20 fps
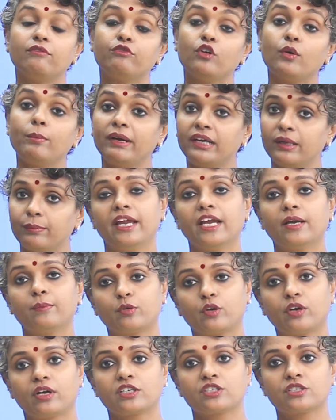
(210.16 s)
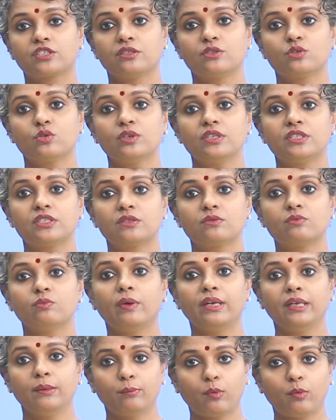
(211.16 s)
for better egg production. So it's
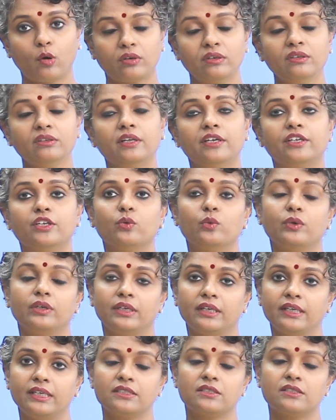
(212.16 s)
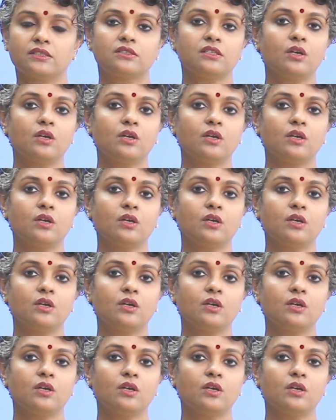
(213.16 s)
very important that you increase this.